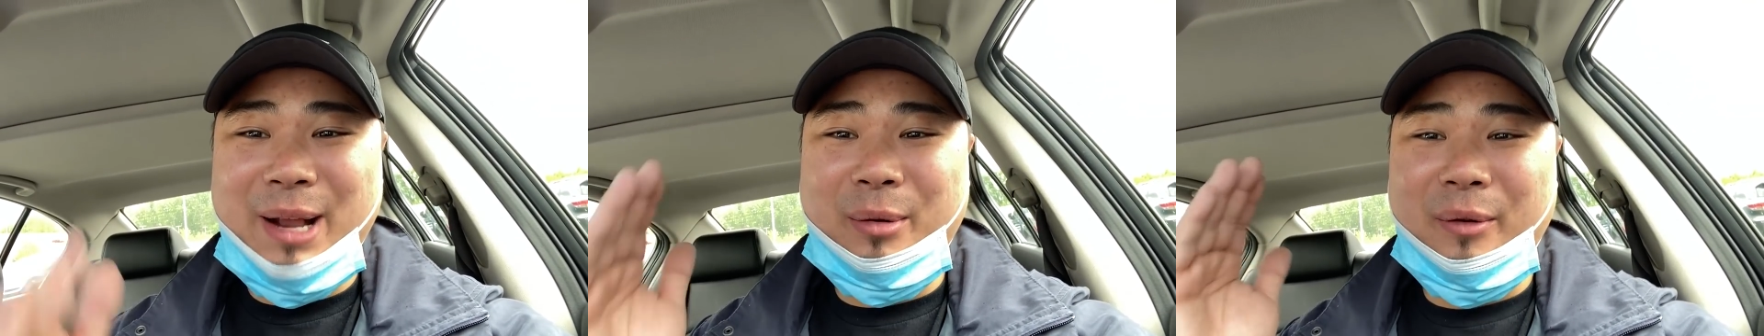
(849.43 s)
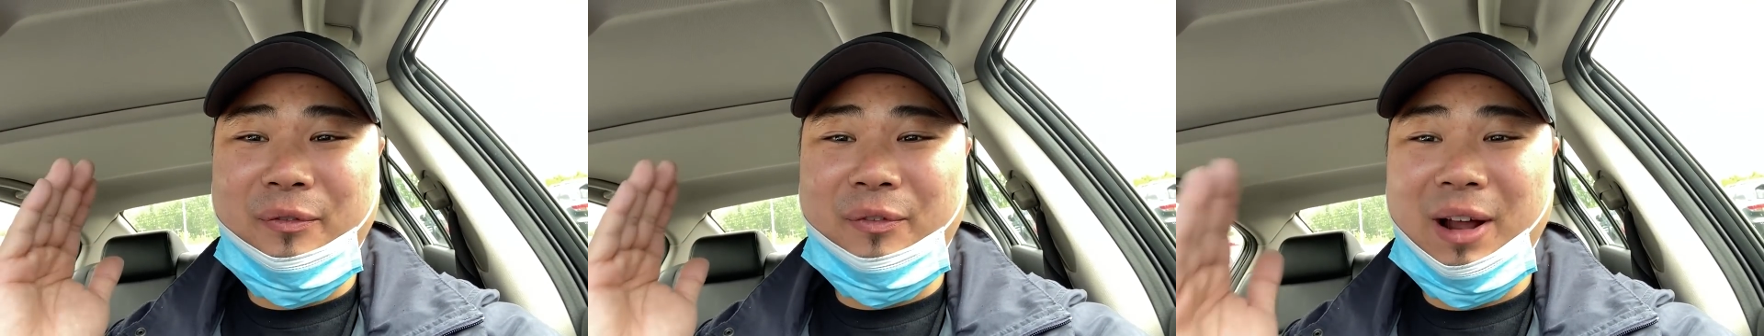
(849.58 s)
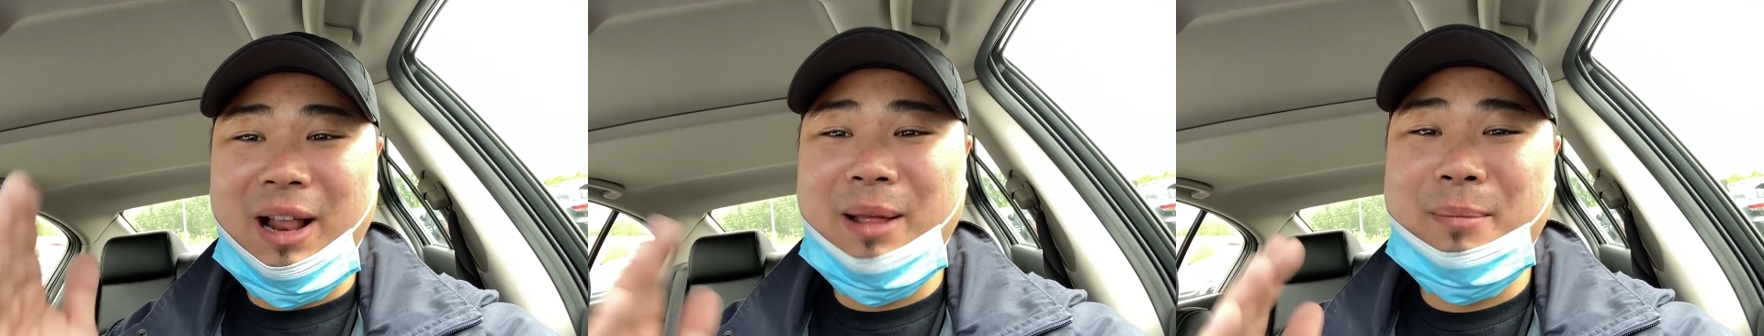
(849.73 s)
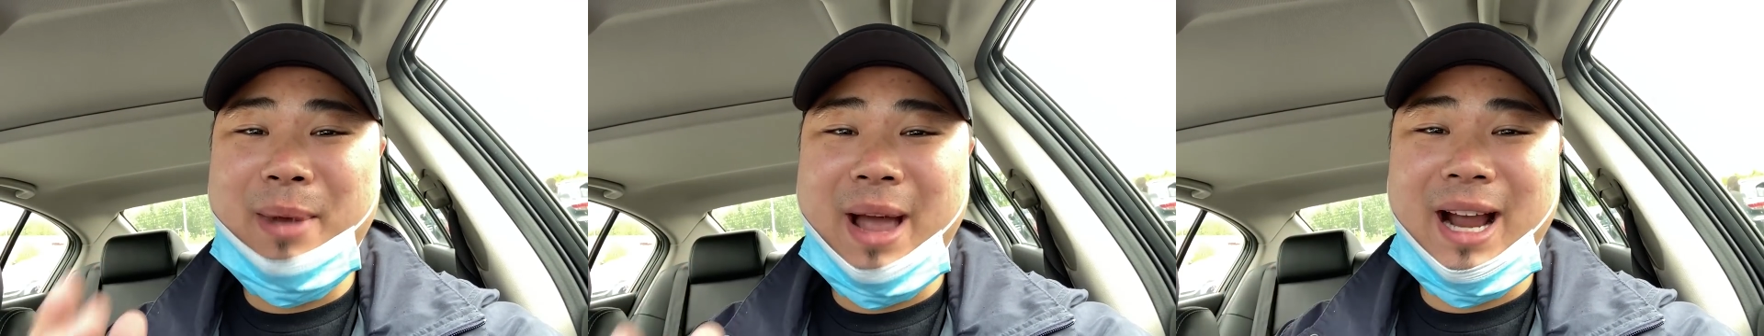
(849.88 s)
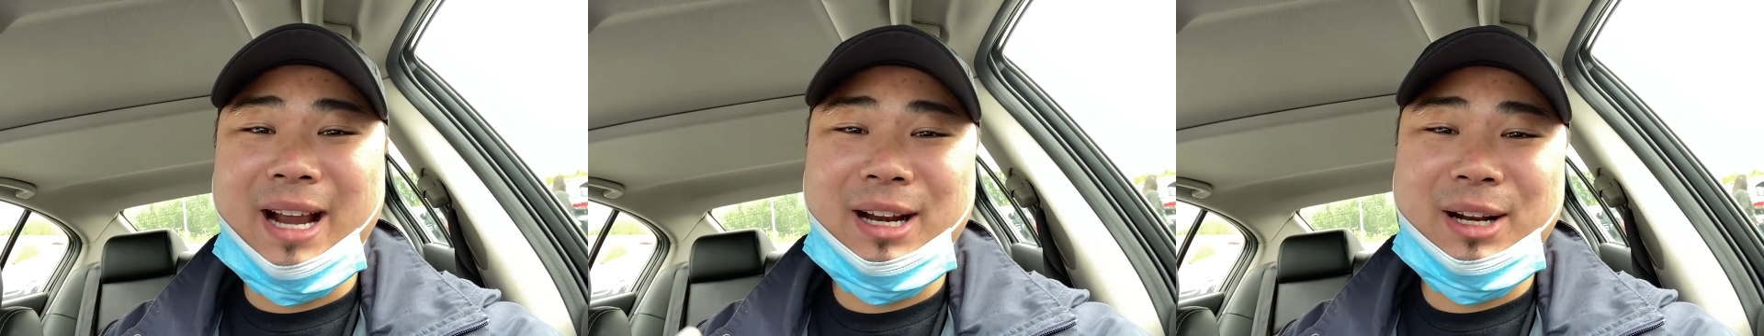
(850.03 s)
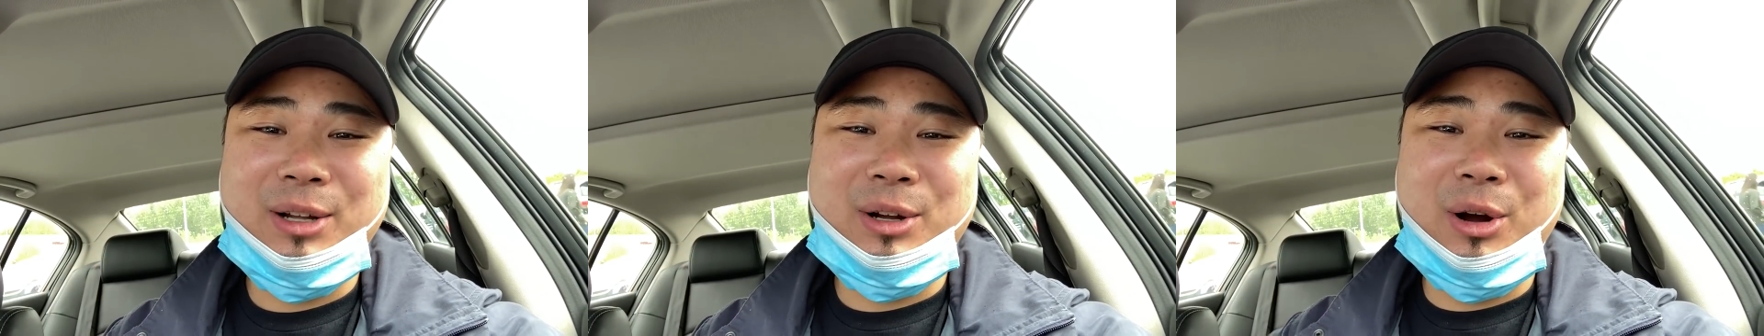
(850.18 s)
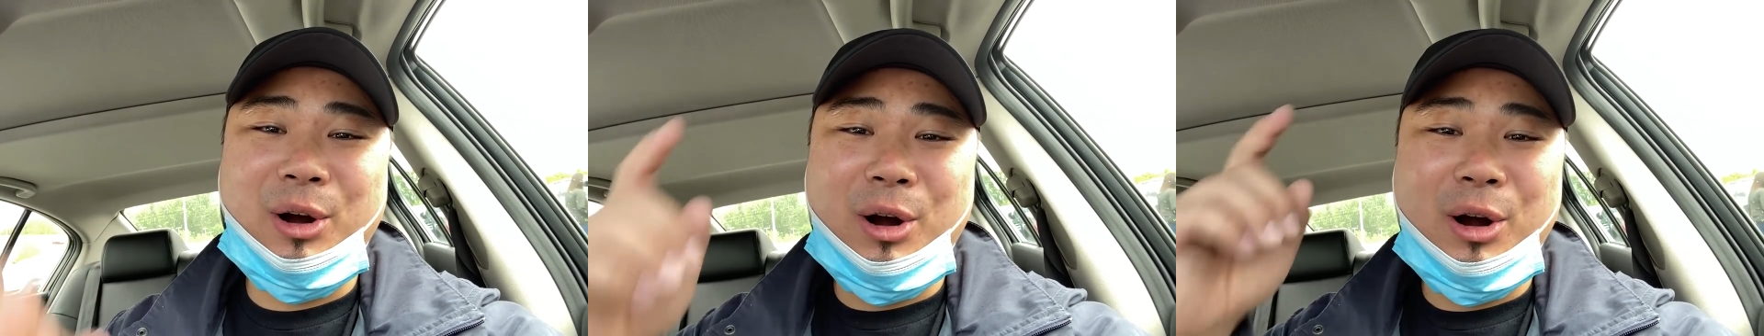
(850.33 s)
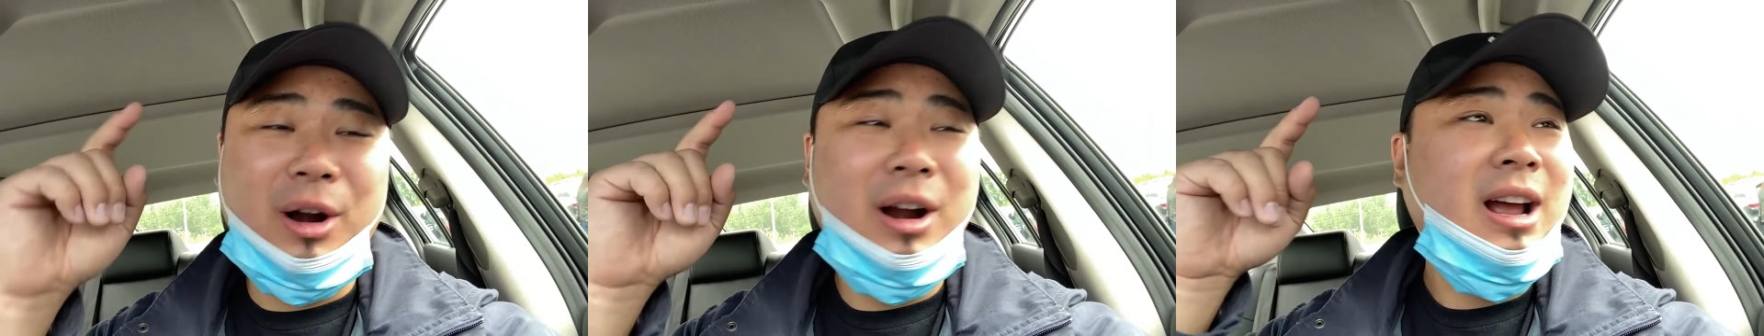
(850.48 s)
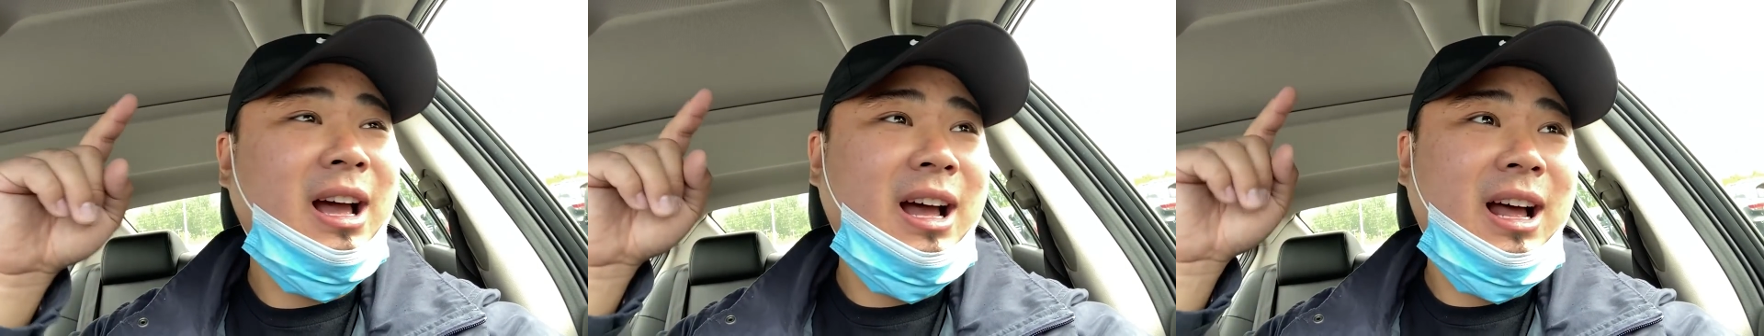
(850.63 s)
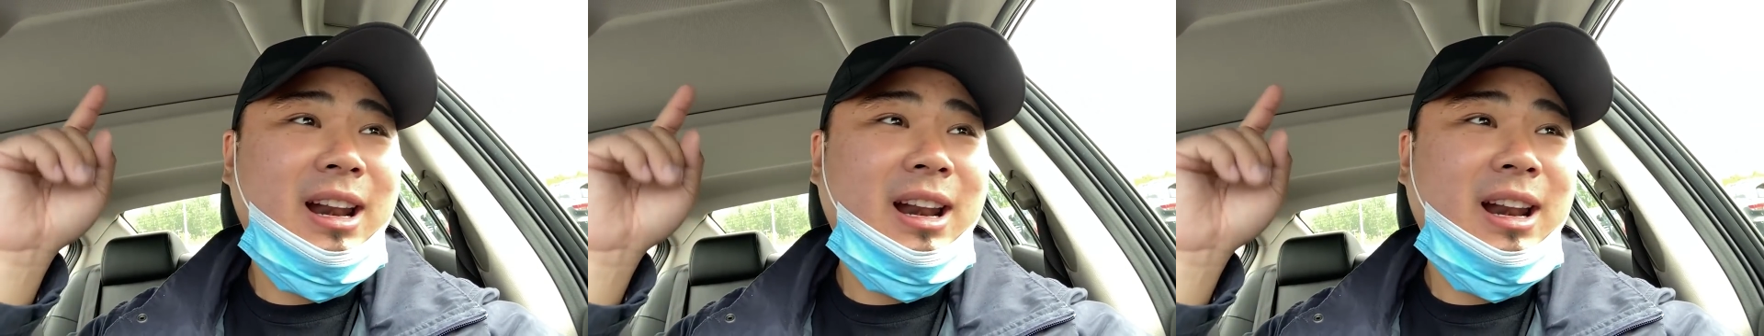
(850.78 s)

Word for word: we're finally back in the car.